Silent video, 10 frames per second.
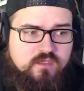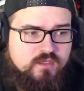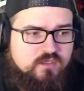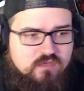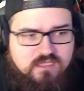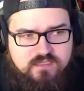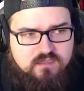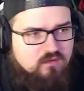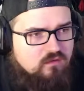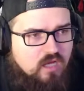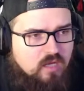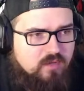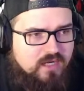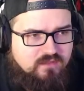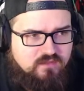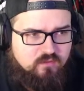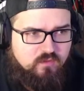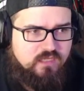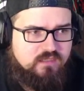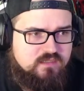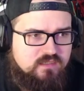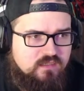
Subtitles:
So let's hop right into and see